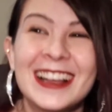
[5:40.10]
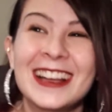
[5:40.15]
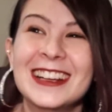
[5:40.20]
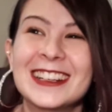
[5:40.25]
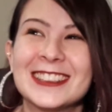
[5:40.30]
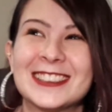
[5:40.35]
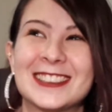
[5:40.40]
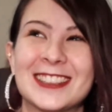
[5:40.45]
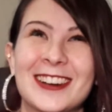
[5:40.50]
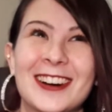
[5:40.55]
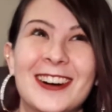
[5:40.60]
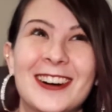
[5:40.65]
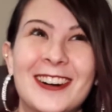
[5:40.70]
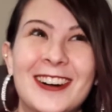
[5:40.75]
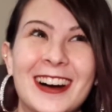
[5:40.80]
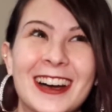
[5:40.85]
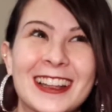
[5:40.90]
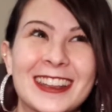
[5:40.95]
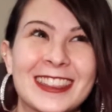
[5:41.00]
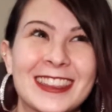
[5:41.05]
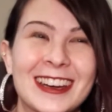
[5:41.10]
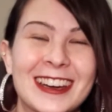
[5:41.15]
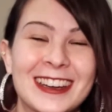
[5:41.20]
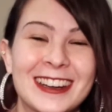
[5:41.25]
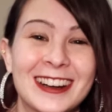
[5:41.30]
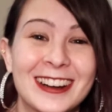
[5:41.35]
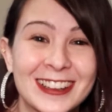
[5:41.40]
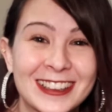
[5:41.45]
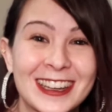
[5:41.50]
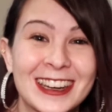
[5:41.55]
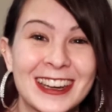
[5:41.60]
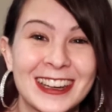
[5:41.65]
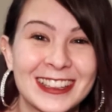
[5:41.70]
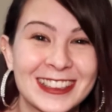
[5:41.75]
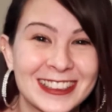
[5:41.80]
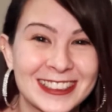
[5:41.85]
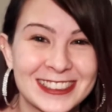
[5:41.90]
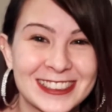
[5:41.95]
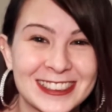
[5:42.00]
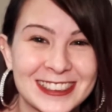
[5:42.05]
So I thought, okay,
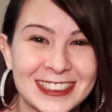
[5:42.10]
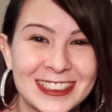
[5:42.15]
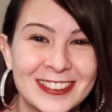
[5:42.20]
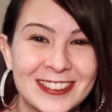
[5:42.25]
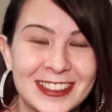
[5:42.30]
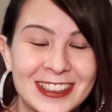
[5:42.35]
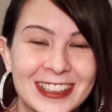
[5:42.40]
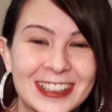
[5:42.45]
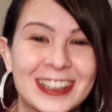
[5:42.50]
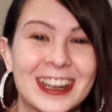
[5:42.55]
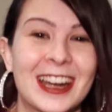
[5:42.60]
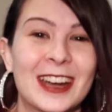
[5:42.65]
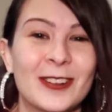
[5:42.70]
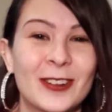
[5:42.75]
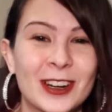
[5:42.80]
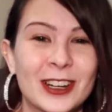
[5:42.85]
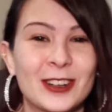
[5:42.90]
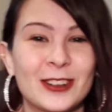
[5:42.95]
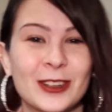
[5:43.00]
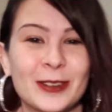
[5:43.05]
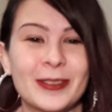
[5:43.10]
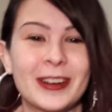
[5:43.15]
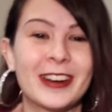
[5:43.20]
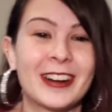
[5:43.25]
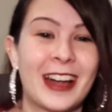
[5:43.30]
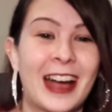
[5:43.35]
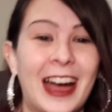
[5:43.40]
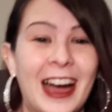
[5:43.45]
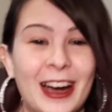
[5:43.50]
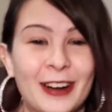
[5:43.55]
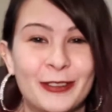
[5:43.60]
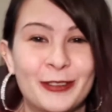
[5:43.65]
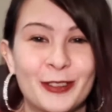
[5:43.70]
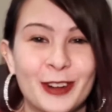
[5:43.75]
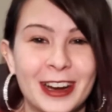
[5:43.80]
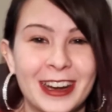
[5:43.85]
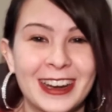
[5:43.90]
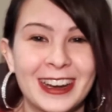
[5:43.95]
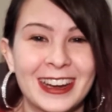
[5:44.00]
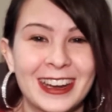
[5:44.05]
this is gonna work. I wiggled about
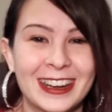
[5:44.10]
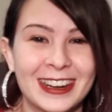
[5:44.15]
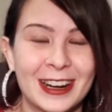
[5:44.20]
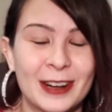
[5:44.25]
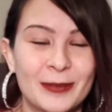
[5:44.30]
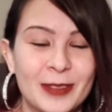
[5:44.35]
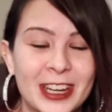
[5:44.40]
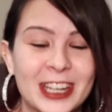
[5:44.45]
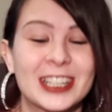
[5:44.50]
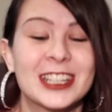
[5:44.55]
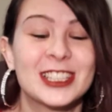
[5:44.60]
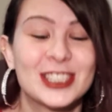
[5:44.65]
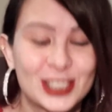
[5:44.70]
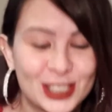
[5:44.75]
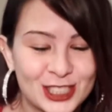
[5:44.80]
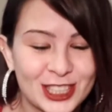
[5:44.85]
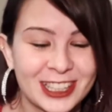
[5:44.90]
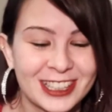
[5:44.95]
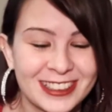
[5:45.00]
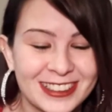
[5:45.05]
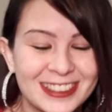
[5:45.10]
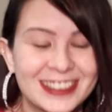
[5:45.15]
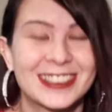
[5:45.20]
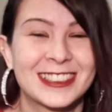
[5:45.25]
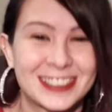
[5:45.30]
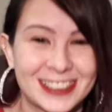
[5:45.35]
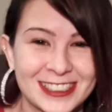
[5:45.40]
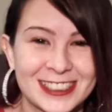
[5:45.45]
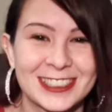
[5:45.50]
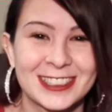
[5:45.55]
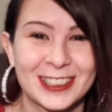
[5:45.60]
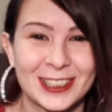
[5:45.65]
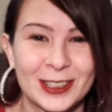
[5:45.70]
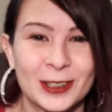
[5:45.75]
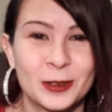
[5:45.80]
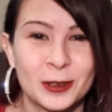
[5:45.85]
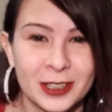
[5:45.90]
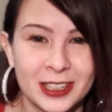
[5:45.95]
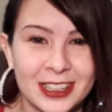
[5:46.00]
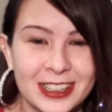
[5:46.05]
halfway and I'm like, shit, this isn't
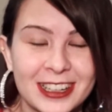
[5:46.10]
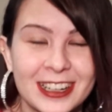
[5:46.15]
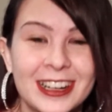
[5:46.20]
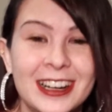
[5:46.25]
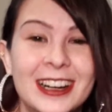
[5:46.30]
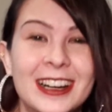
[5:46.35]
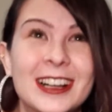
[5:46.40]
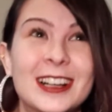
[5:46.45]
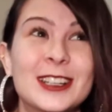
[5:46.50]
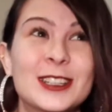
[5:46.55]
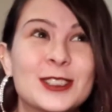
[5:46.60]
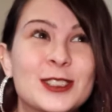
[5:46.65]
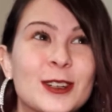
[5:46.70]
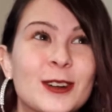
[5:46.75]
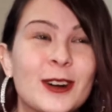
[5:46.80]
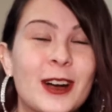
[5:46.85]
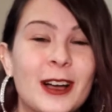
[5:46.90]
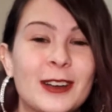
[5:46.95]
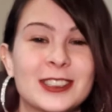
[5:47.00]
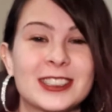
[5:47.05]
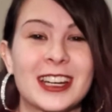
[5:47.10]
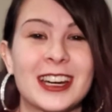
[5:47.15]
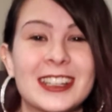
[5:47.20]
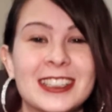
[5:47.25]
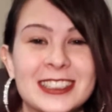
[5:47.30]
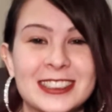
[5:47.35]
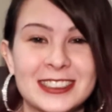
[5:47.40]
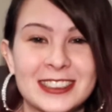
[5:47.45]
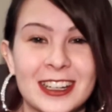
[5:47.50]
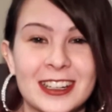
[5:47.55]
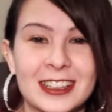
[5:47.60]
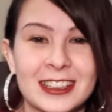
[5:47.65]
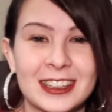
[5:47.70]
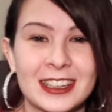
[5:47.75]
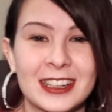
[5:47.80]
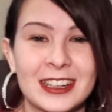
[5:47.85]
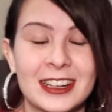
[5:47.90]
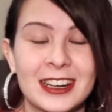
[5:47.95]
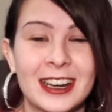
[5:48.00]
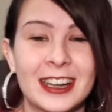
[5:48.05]
gonna work. So I was kind of stuck
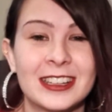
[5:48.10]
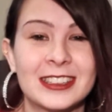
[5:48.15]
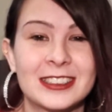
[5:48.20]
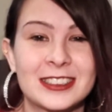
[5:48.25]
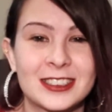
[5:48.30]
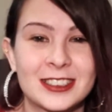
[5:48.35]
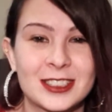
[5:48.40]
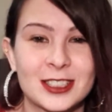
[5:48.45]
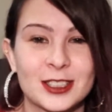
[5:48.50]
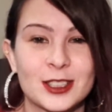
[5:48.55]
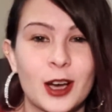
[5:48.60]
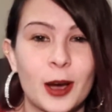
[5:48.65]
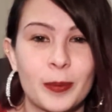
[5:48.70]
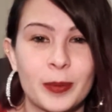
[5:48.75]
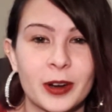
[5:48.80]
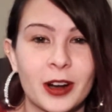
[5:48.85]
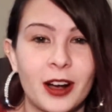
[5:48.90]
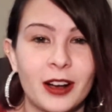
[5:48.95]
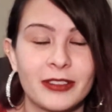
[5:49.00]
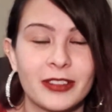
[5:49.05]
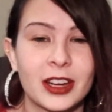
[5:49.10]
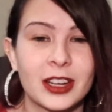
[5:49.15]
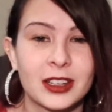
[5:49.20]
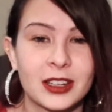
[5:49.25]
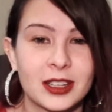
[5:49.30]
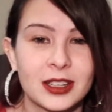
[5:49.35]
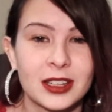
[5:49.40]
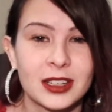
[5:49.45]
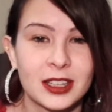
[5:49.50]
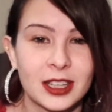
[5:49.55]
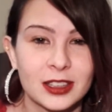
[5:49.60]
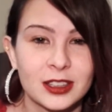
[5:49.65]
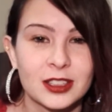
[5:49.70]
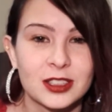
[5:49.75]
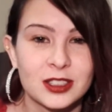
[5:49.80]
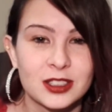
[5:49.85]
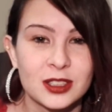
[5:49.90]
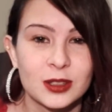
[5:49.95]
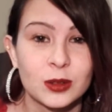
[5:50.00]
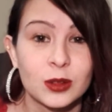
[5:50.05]
there, and to top it off, I couldn't get the
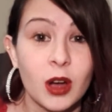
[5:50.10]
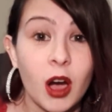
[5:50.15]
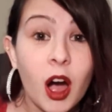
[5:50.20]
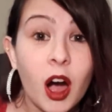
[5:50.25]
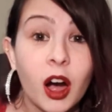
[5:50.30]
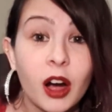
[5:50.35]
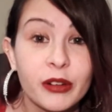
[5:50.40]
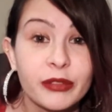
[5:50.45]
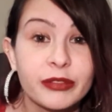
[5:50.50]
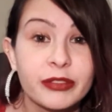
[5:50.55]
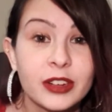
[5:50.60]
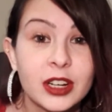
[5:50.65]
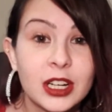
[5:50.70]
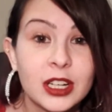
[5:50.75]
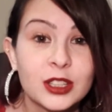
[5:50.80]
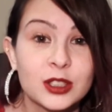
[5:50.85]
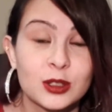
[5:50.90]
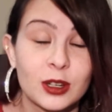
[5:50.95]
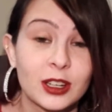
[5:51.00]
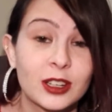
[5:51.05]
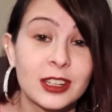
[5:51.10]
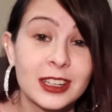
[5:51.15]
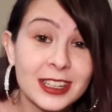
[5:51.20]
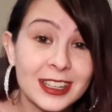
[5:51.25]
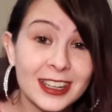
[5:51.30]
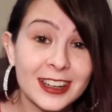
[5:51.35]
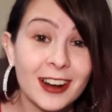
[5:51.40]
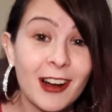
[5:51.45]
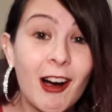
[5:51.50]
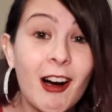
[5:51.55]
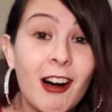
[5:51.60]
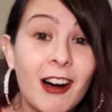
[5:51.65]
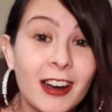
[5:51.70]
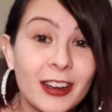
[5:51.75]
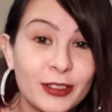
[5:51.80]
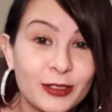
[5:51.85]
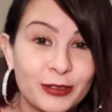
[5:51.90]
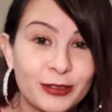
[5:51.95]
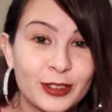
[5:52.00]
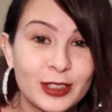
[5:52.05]
suit off. So I couldn't get it
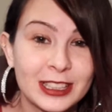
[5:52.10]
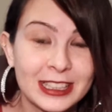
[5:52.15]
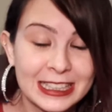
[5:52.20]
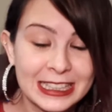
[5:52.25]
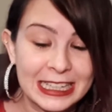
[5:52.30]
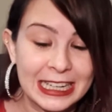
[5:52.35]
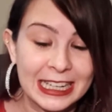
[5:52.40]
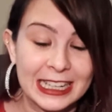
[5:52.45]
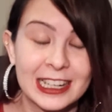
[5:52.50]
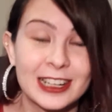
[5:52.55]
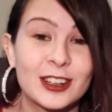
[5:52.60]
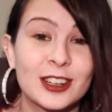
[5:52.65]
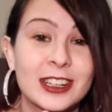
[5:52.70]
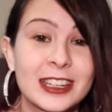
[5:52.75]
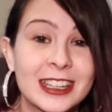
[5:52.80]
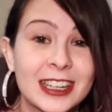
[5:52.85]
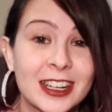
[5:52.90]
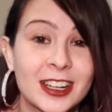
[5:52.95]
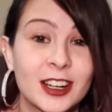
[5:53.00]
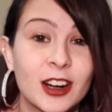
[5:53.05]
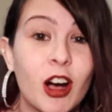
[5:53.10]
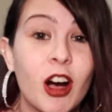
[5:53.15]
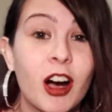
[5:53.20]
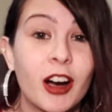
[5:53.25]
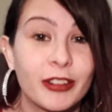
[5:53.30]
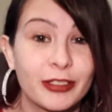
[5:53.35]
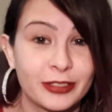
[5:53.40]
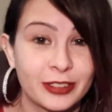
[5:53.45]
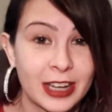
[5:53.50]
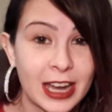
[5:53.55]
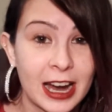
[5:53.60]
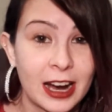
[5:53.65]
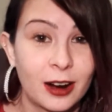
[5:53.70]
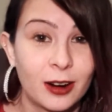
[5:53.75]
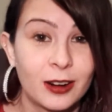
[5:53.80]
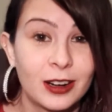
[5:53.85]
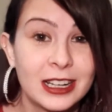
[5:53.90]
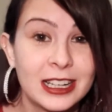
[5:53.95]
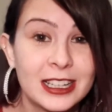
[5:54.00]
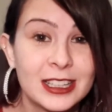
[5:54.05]
on fully, and I couldn't get it off
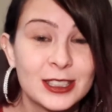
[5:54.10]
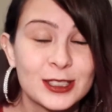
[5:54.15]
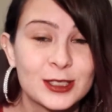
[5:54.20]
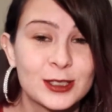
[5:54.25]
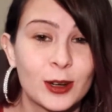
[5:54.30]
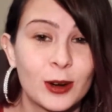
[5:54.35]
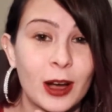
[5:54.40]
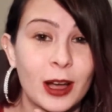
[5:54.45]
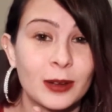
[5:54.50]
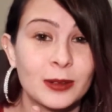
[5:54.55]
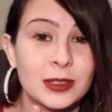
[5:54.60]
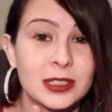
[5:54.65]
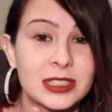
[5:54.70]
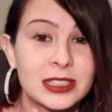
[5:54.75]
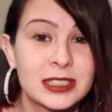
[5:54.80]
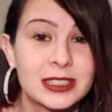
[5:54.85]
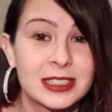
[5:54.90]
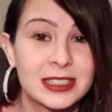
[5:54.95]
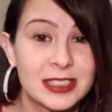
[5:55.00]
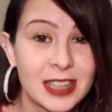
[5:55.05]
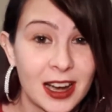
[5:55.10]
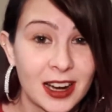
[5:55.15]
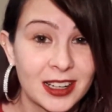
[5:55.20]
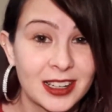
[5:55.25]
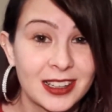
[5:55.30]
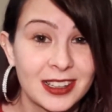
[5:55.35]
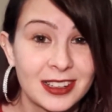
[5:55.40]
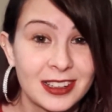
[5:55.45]
now. So I was stuck.